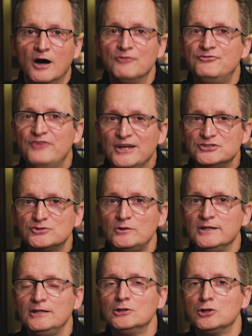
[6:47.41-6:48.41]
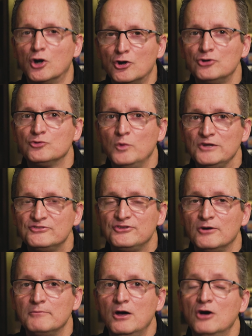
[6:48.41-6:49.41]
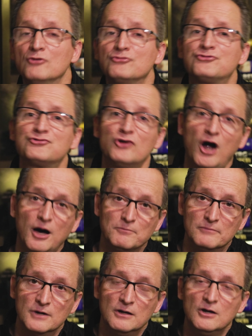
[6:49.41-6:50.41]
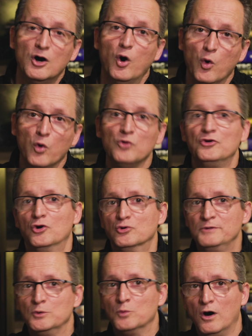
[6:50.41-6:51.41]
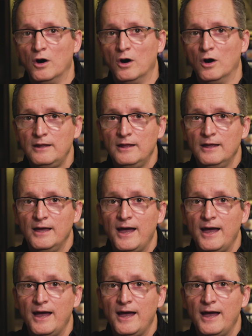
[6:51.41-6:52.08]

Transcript: eventually learned wisdom from old Obi-Wan,